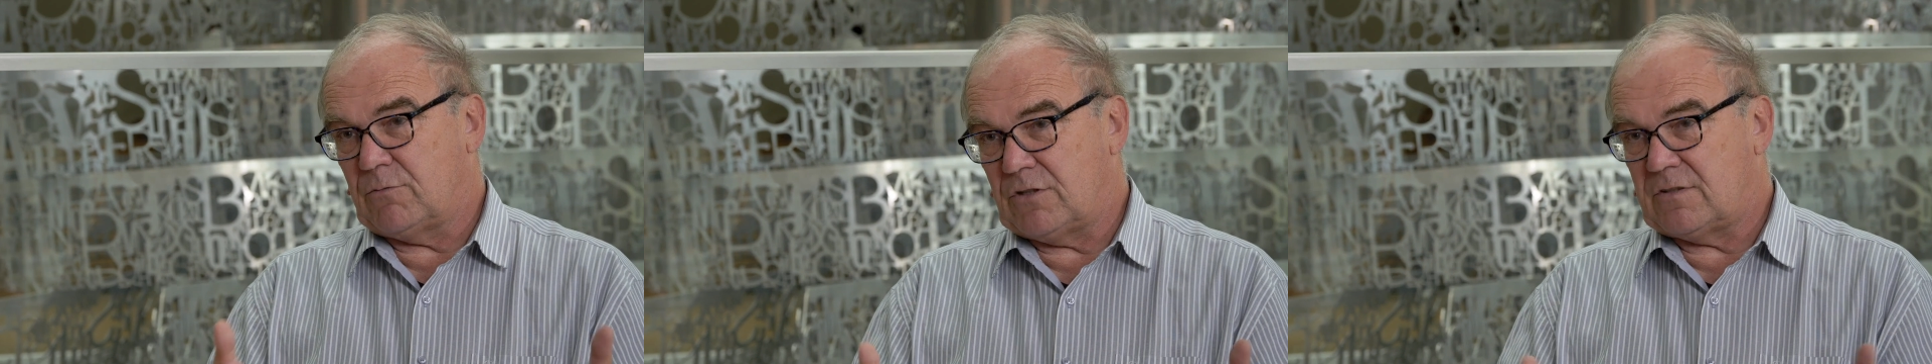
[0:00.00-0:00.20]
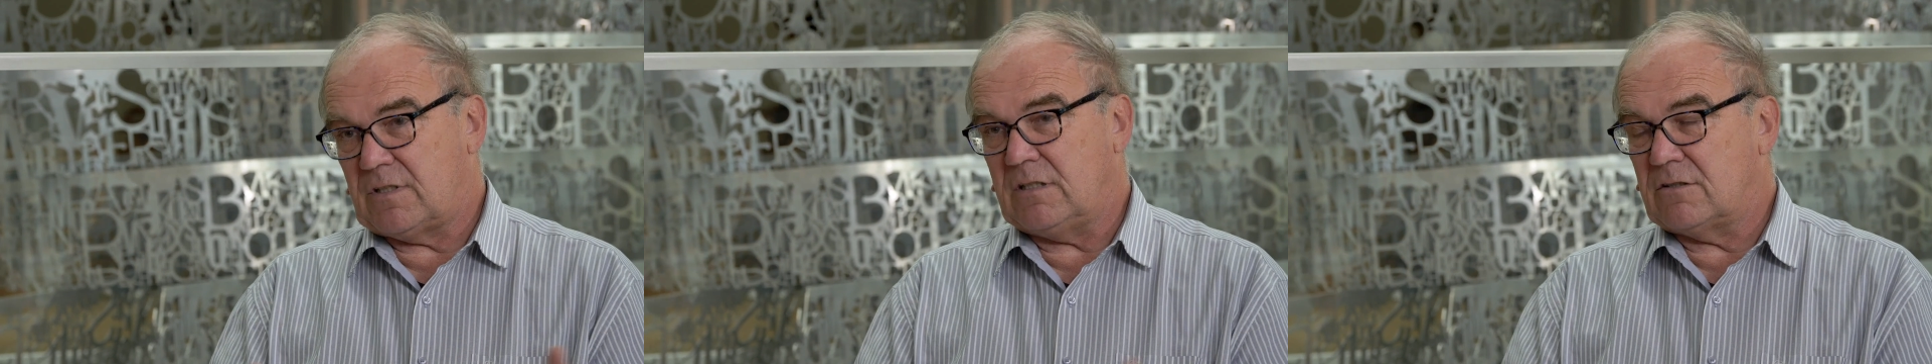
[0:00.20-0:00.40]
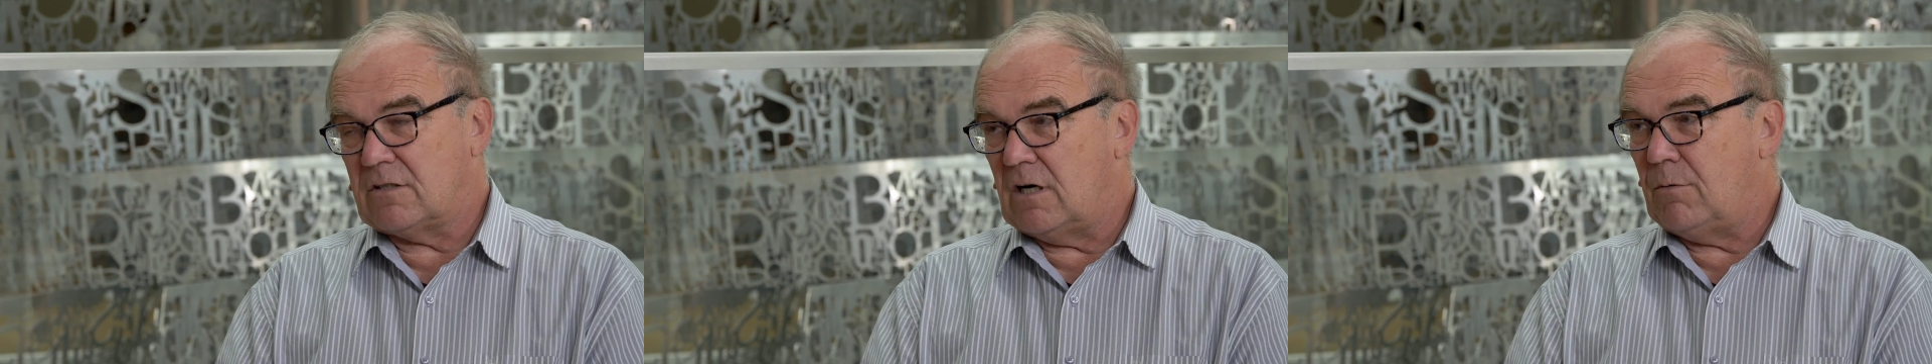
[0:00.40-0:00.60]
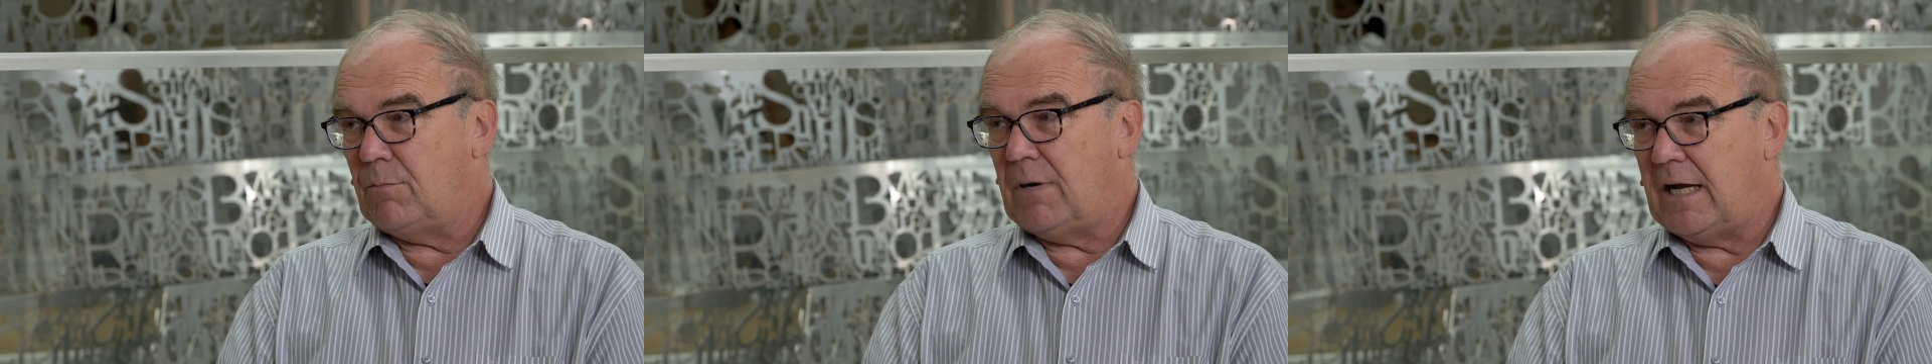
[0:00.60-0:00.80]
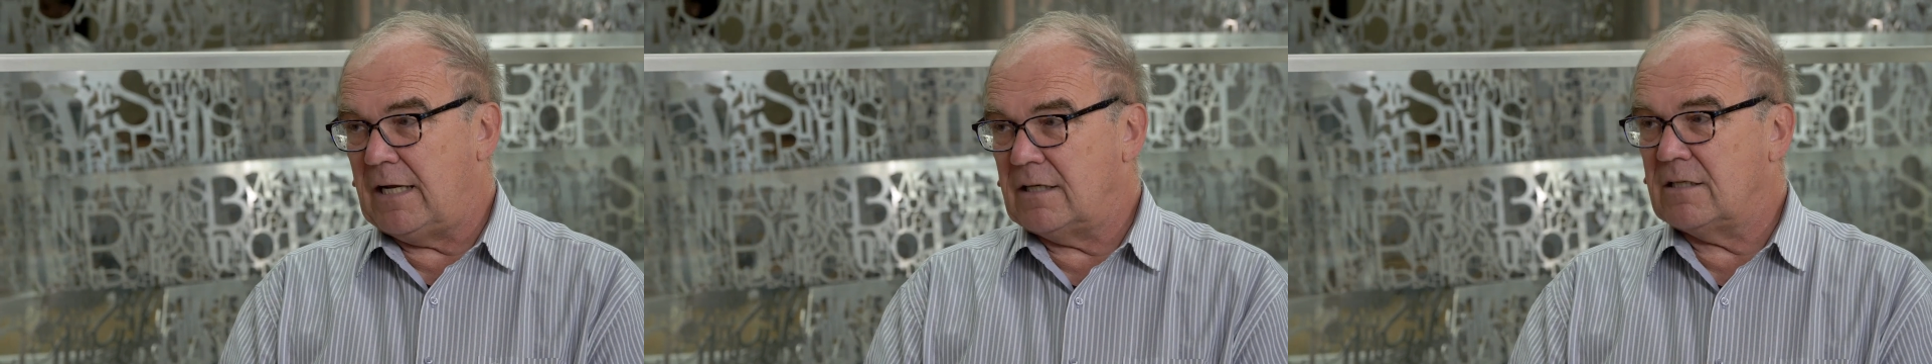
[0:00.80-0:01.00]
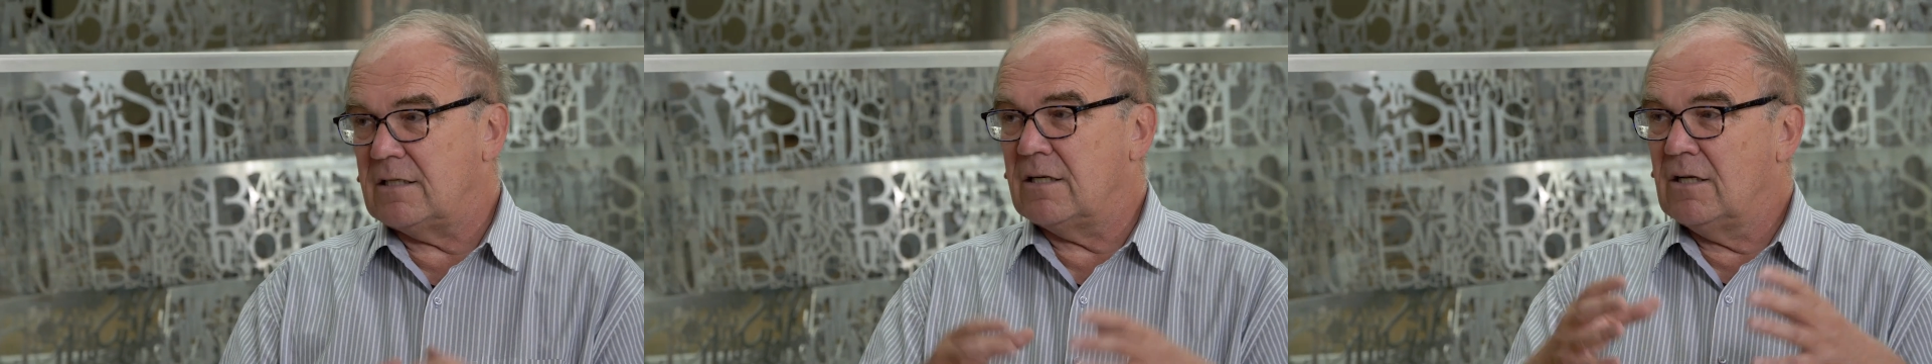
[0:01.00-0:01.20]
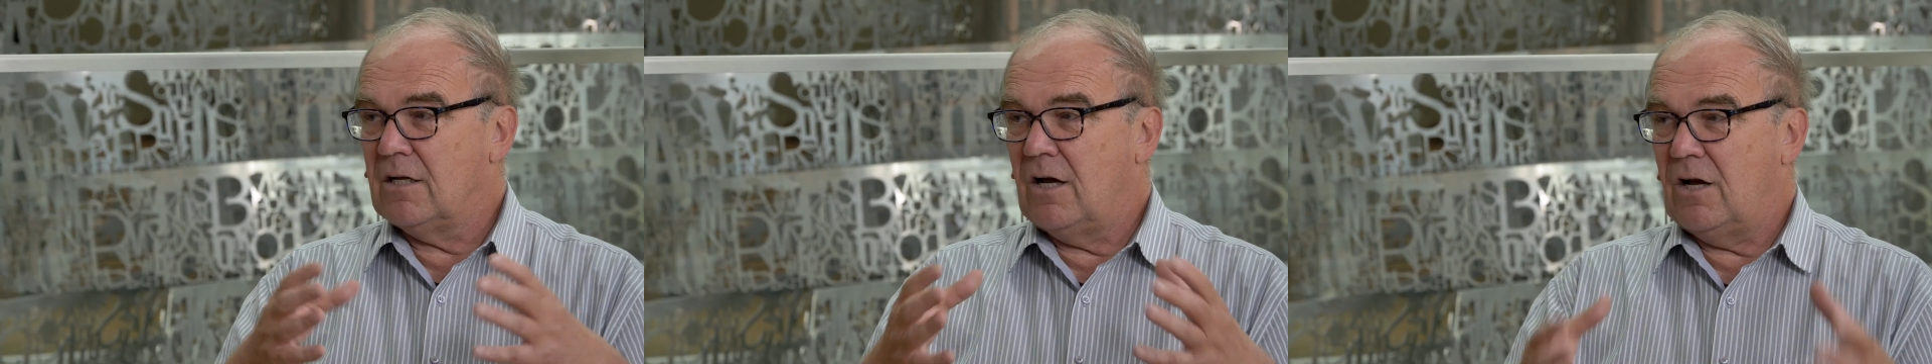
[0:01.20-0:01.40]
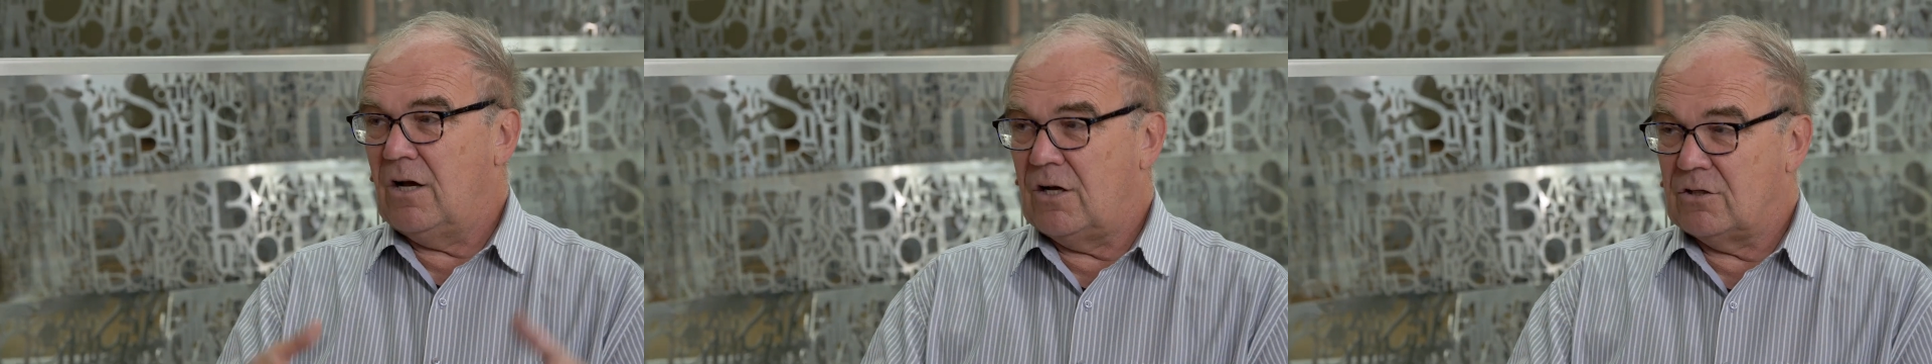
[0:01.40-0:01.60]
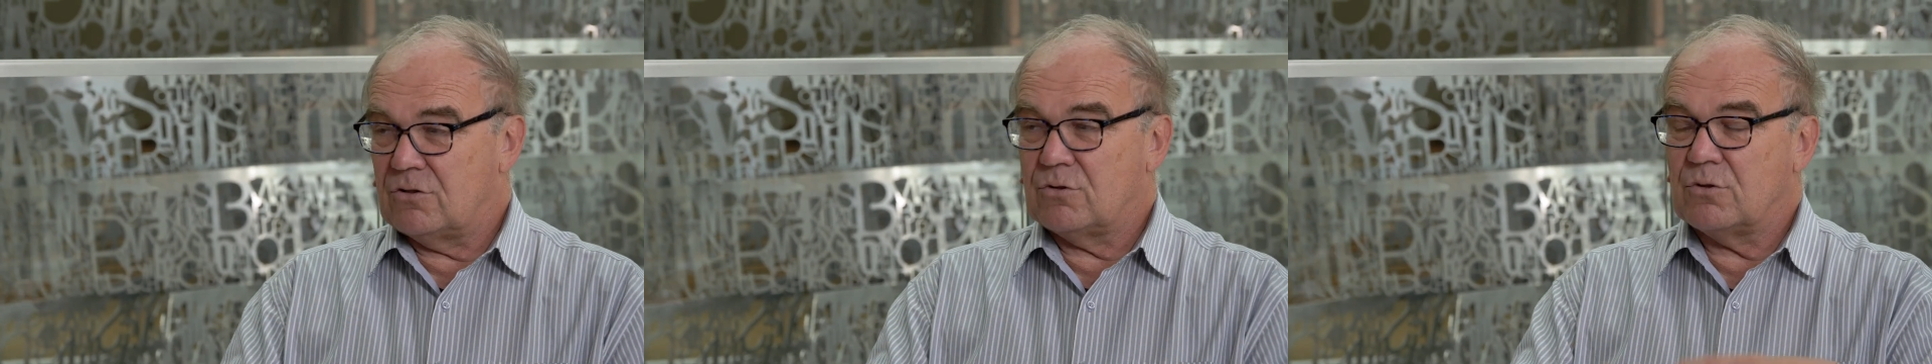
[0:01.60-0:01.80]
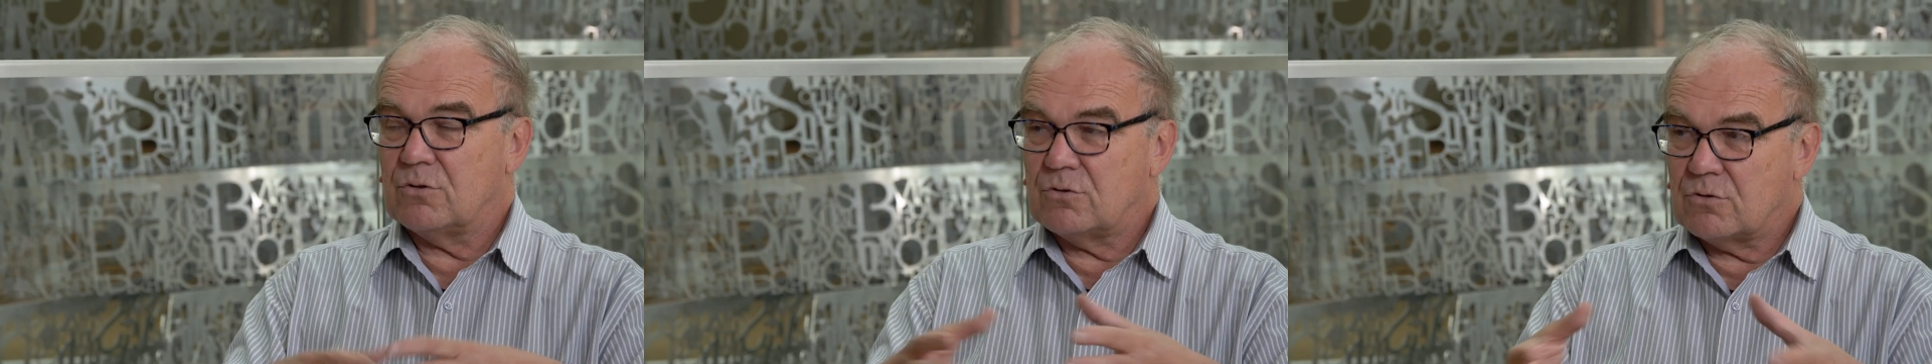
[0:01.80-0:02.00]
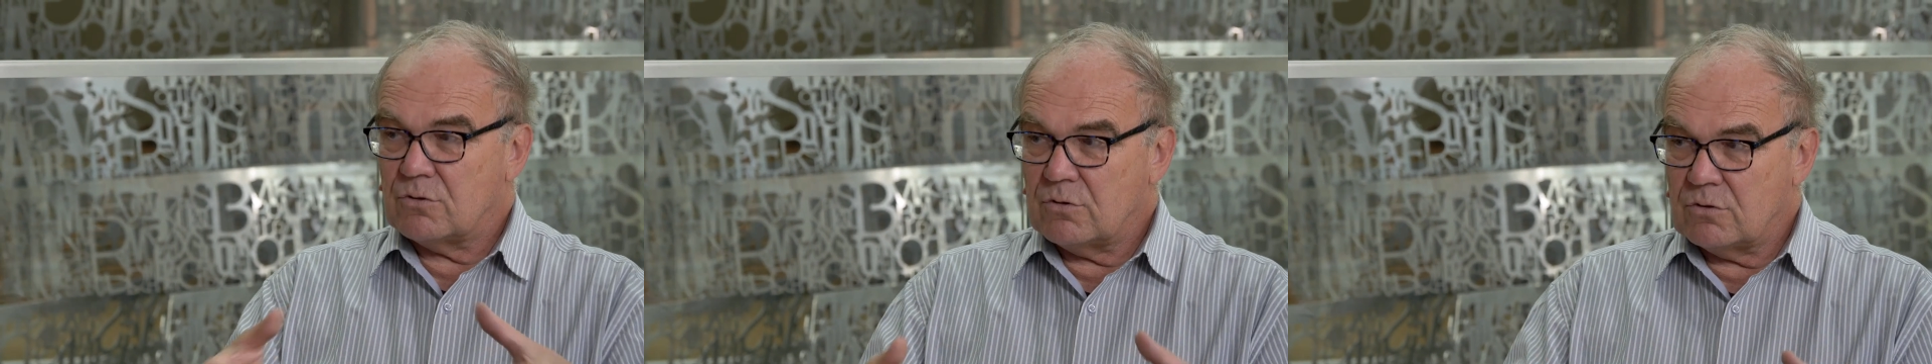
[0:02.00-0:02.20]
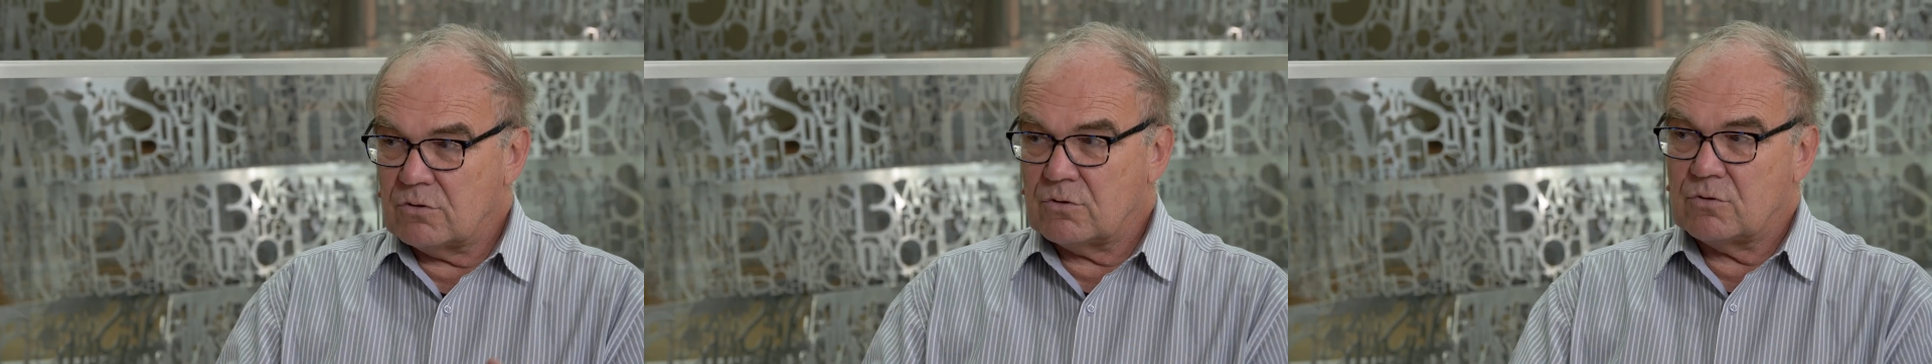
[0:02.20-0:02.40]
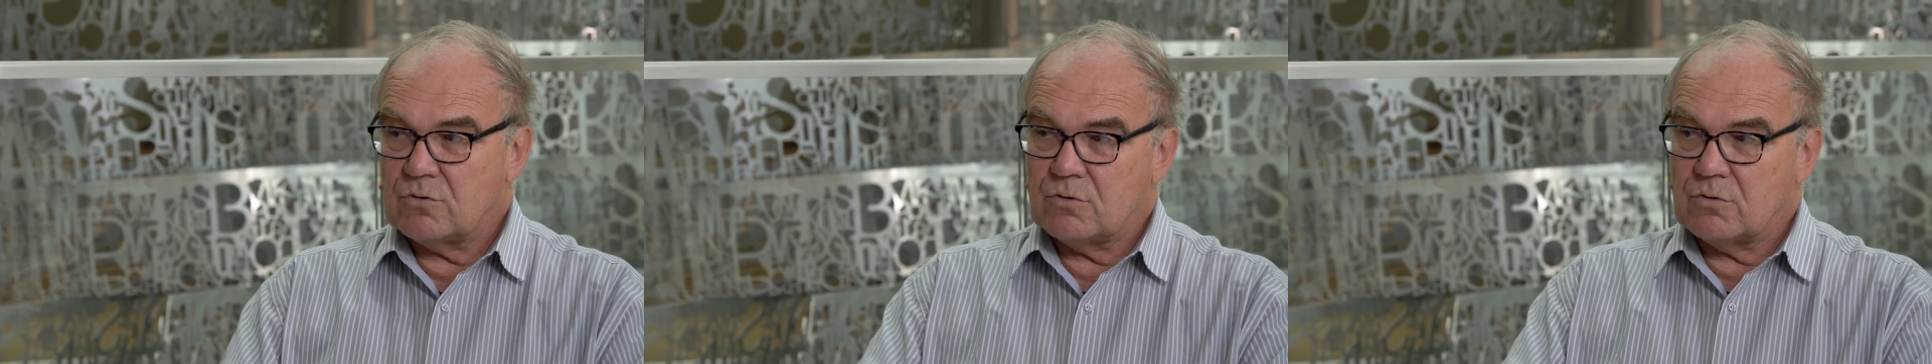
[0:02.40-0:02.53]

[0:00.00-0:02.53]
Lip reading: the central bank to